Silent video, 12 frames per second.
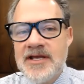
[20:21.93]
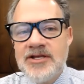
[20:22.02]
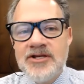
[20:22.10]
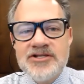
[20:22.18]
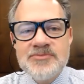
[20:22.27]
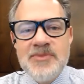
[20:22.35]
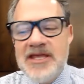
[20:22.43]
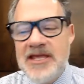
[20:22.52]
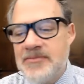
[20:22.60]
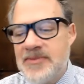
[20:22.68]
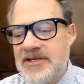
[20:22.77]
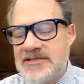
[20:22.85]
your speaking
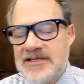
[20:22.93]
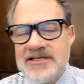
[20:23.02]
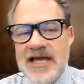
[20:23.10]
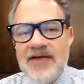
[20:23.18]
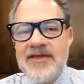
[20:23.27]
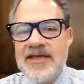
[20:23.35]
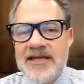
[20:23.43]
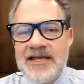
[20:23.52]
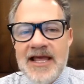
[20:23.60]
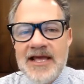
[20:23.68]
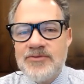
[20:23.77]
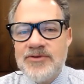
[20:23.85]
business, how they can
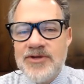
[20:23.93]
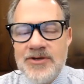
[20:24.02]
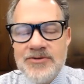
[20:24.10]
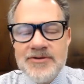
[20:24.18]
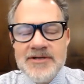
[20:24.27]
connect with you?